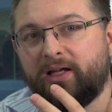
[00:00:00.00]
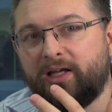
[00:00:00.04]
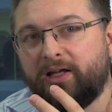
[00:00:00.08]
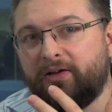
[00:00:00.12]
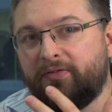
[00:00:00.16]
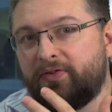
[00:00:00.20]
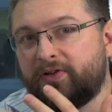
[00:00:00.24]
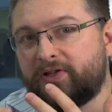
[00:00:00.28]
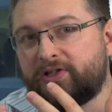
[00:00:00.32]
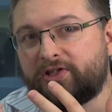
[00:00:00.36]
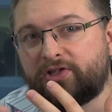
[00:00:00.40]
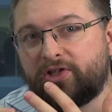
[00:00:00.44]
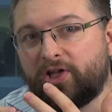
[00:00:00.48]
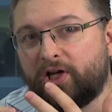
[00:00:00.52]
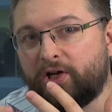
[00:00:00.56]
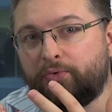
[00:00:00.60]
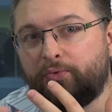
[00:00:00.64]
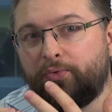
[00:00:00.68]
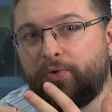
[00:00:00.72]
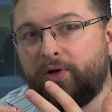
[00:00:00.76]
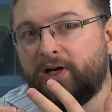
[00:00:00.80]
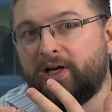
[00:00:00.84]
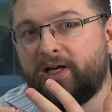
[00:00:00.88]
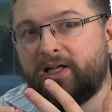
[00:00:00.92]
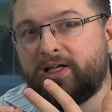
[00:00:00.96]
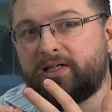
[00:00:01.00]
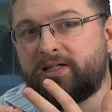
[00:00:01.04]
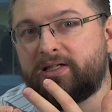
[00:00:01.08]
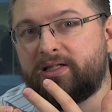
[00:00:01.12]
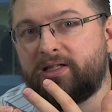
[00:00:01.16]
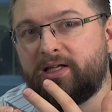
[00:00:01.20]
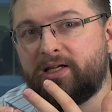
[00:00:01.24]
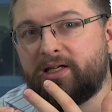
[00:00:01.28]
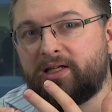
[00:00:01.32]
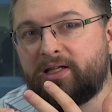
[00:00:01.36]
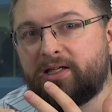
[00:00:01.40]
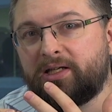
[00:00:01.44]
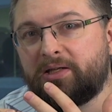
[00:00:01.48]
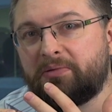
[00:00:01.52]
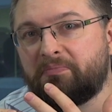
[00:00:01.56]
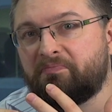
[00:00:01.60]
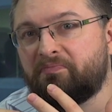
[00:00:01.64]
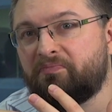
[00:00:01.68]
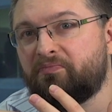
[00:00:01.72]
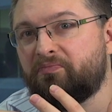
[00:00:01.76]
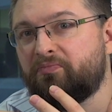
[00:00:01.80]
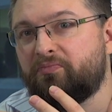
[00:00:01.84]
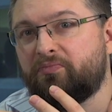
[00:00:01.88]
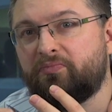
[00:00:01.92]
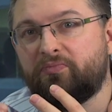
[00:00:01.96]
If it's not realistic,
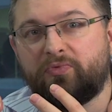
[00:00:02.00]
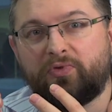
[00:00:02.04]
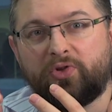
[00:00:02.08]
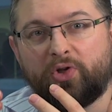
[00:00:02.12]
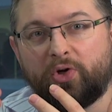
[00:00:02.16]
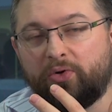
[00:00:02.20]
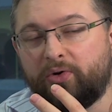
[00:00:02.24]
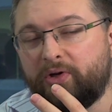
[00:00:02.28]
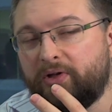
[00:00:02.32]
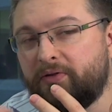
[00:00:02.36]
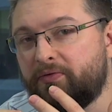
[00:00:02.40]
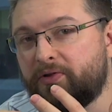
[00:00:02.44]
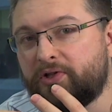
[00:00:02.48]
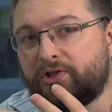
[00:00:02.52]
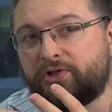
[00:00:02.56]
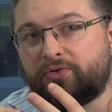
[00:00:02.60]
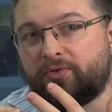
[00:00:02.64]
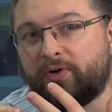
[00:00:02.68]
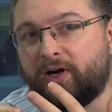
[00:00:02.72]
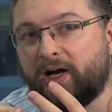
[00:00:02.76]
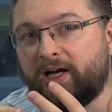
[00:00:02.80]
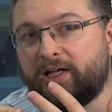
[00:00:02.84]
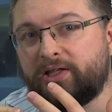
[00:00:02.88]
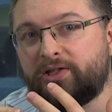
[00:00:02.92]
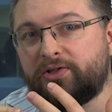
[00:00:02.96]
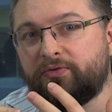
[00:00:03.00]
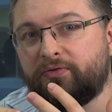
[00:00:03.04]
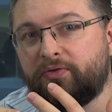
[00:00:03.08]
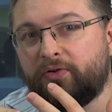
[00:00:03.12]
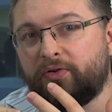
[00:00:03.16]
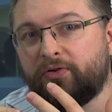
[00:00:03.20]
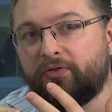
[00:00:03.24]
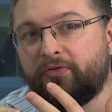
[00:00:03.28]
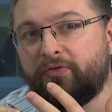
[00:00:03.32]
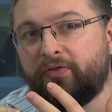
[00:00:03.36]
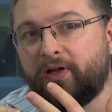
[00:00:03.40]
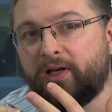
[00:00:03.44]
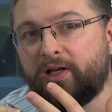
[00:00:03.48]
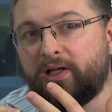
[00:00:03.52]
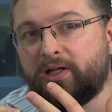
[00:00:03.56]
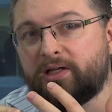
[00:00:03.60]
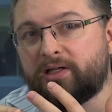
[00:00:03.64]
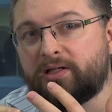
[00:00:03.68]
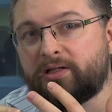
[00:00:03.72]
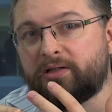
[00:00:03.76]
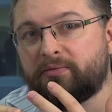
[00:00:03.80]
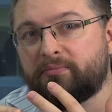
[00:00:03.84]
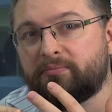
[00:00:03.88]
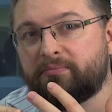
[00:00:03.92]
don't even try to fulfill it.